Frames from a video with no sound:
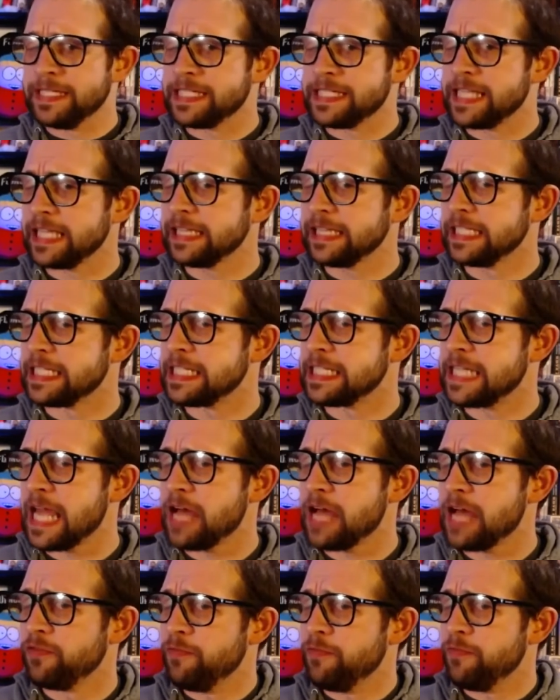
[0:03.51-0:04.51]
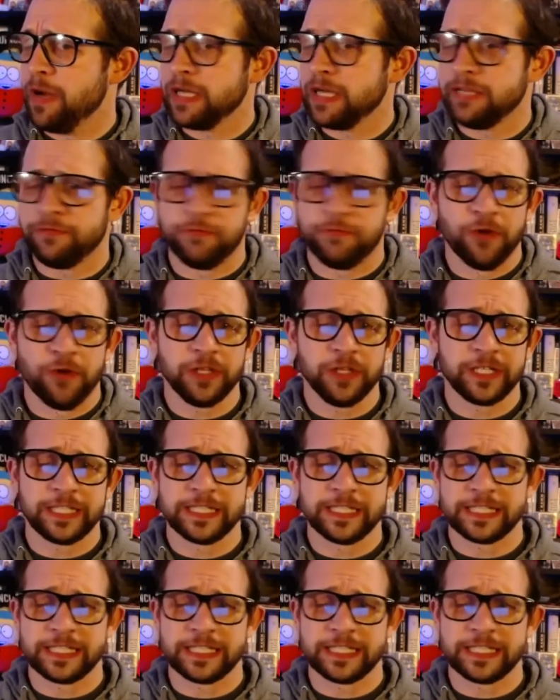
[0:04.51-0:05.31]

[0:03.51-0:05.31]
Is that the sound of money falling